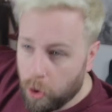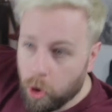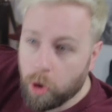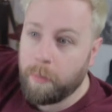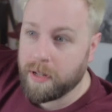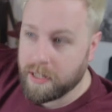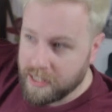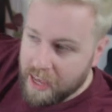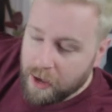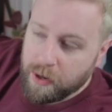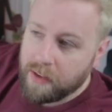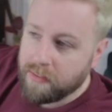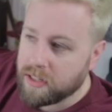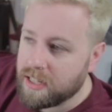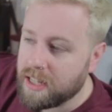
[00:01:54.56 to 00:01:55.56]
up and down
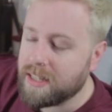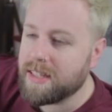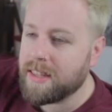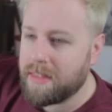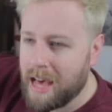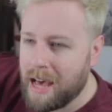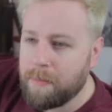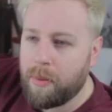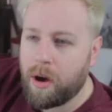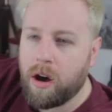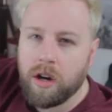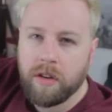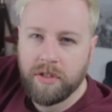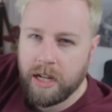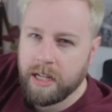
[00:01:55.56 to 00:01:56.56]
ever since. That
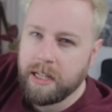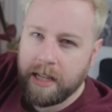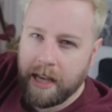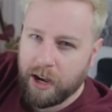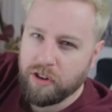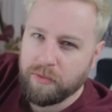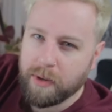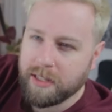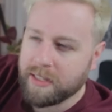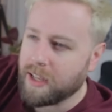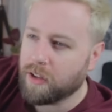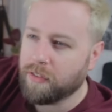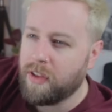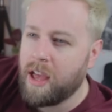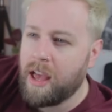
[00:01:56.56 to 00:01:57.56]
part of taking care of
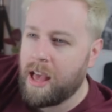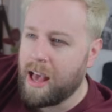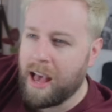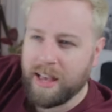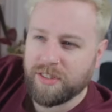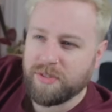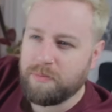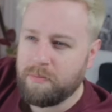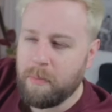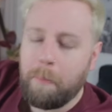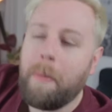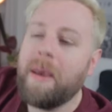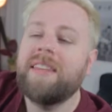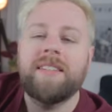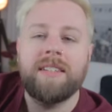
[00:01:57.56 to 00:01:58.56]
myself has
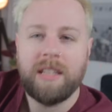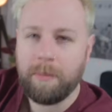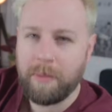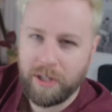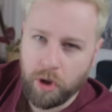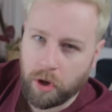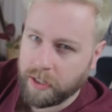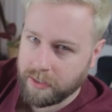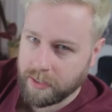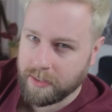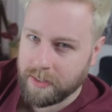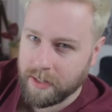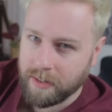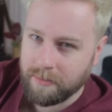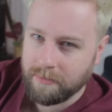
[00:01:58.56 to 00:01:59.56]
basically been
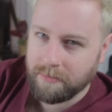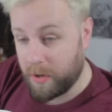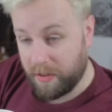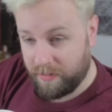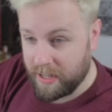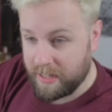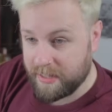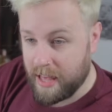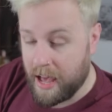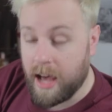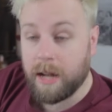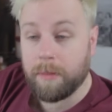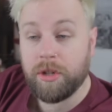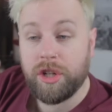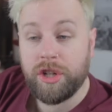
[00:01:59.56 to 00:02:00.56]
non-existent. So we want to fix that,
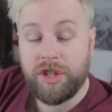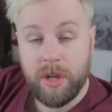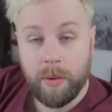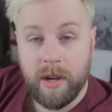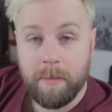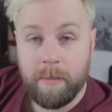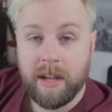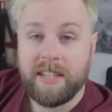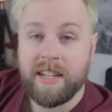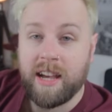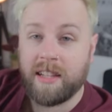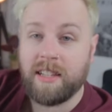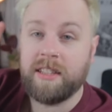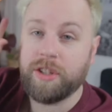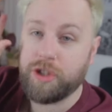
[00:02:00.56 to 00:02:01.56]
and I'm going to do it by
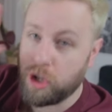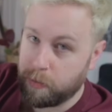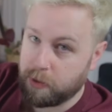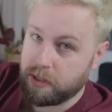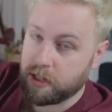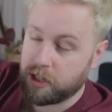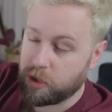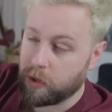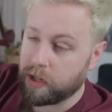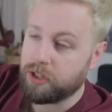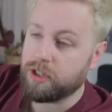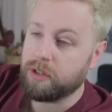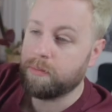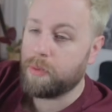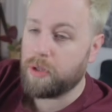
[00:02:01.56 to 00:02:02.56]
tackling the cupboard
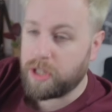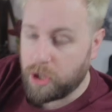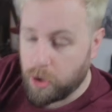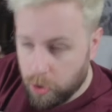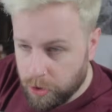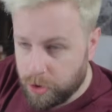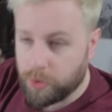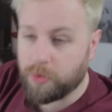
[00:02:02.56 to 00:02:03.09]
situation. But the other